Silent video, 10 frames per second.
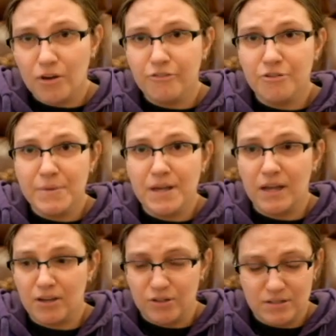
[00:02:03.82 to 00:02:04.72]
For me,
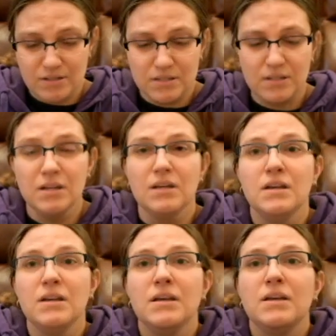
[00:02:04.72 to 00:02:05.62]
I couldn't.
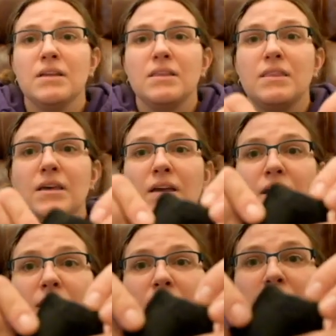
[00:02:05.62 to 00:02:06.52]

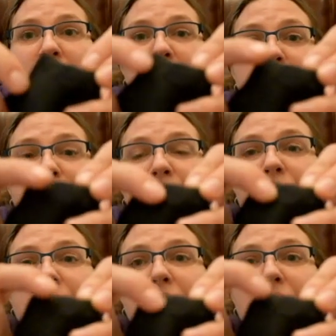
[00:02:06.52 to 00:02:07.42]
They, uh,
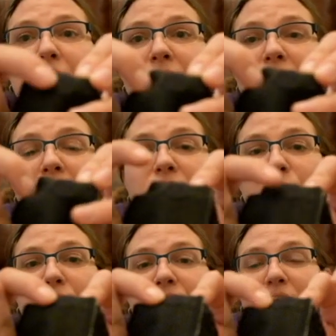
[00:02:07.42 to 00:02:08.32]
they
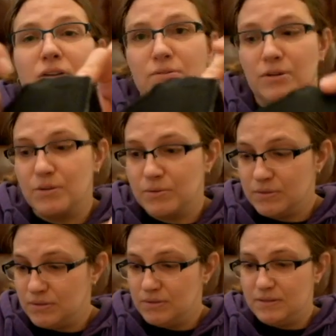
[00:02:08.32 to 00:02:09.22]
attach with Velcro
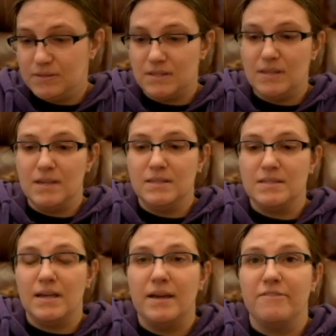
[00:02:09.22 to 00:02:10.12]
to the
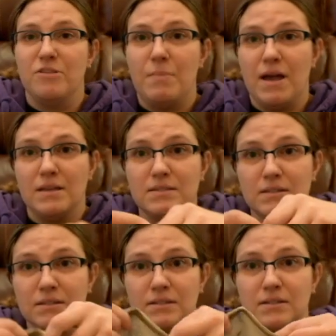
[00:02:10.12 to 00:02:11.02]
inside of the mask.